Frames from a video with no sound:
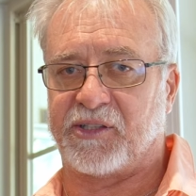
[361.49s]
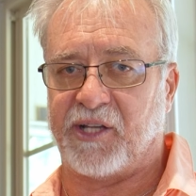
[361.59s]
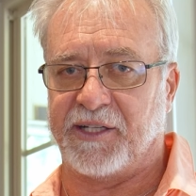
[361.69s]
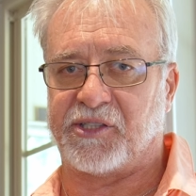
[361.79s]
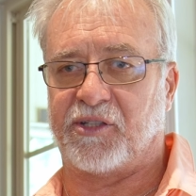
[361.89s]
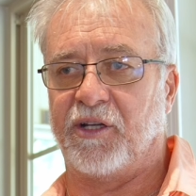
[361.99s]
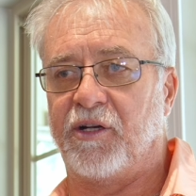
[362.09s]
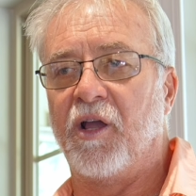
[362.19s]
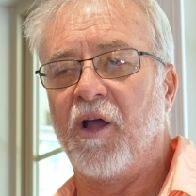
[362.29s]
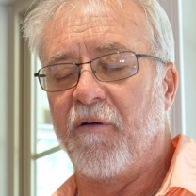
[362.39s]

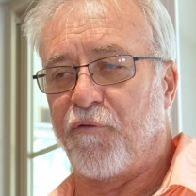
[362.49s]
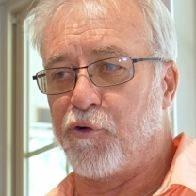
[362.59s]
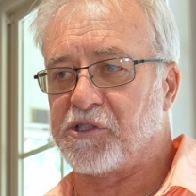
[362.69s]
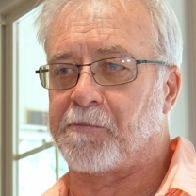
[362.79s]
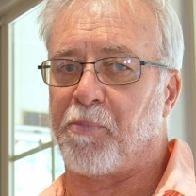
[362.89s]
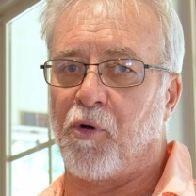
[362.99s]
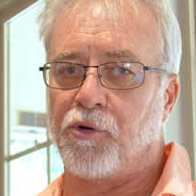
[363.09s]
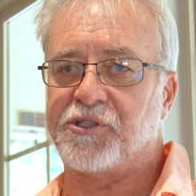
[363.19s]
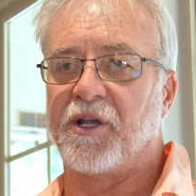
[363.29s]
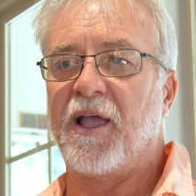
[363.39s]
tested for
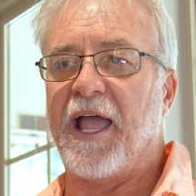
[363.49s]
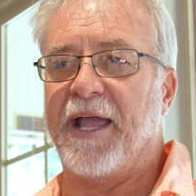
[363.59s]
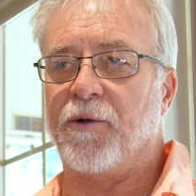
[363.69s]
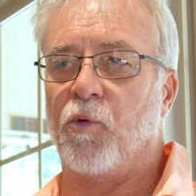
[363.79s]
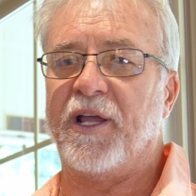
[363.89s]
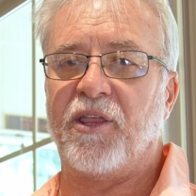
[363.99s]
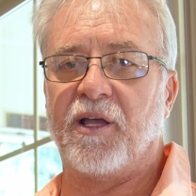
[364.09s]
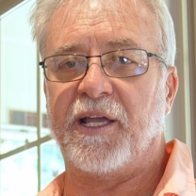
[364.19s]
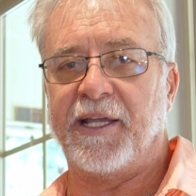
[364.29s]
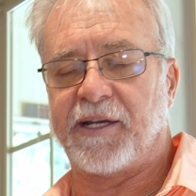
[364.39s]
spores and
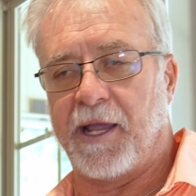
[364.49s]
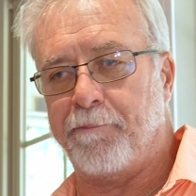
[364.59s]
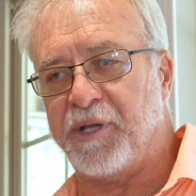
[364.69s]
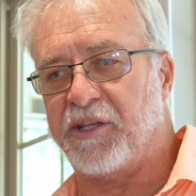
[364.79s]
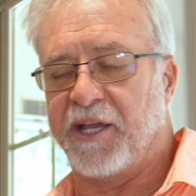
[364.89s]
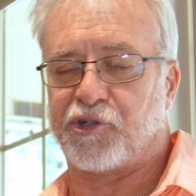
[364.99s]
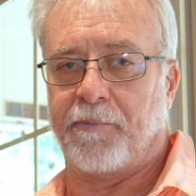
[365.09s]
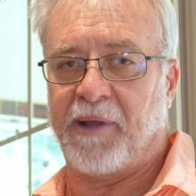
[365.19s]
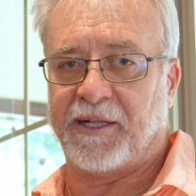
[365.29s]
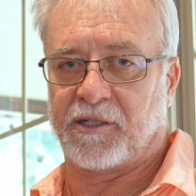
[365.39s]
whether it can be
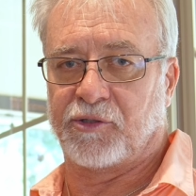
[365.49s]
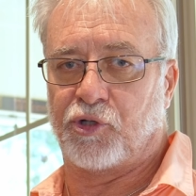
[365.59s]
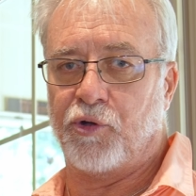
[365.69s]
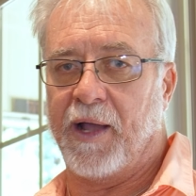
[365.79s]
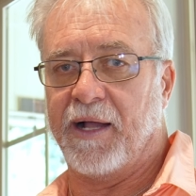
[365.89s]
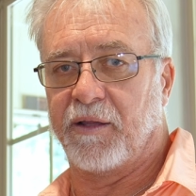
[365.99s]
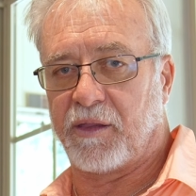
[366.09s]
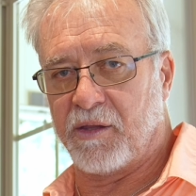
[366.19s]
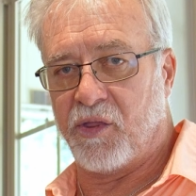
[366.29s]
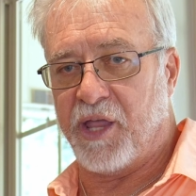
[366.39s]
detrimental to your
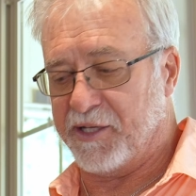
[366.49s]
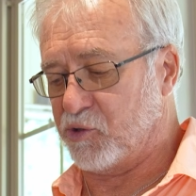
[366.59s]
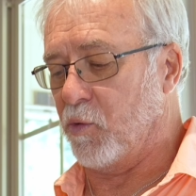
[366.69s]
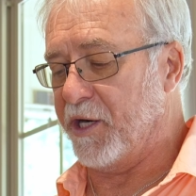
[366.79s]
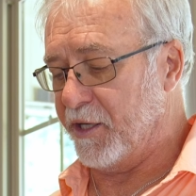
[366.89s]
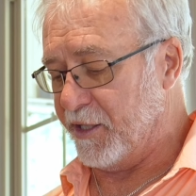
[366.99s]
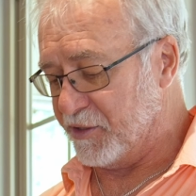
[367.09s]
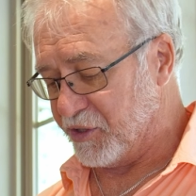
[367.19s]
health. That's what it is.